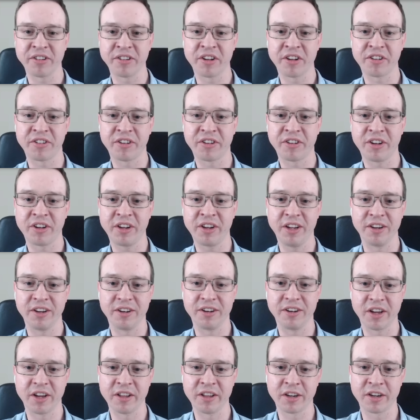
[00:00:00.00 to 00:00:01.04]
It's a tricky
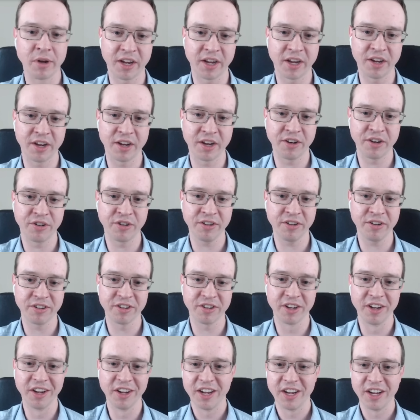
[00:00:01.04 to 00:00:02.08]
subject that I thought
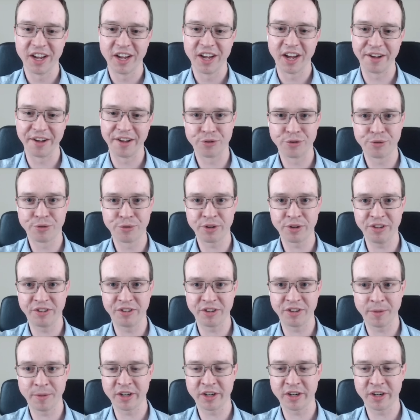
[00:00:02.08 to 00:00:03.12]
we did
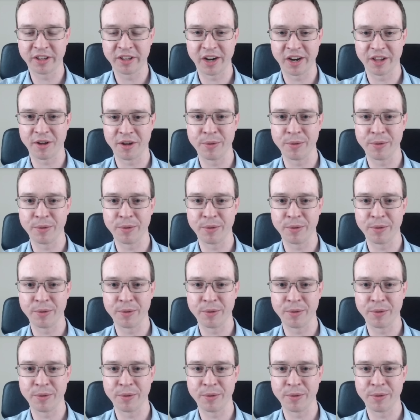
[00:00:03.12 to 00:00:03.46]
pretty well on.